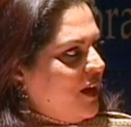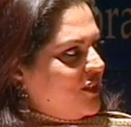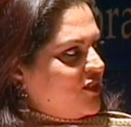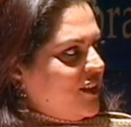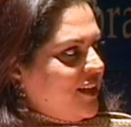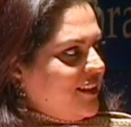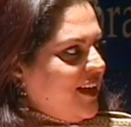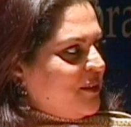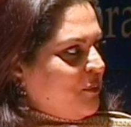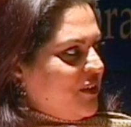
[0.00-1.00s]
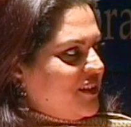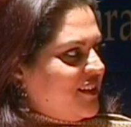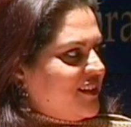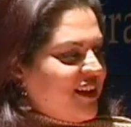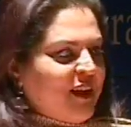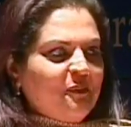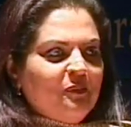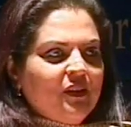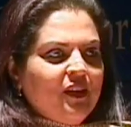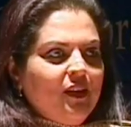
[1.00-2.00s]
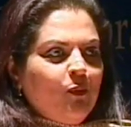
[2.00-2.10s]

Mahajan at that point in time,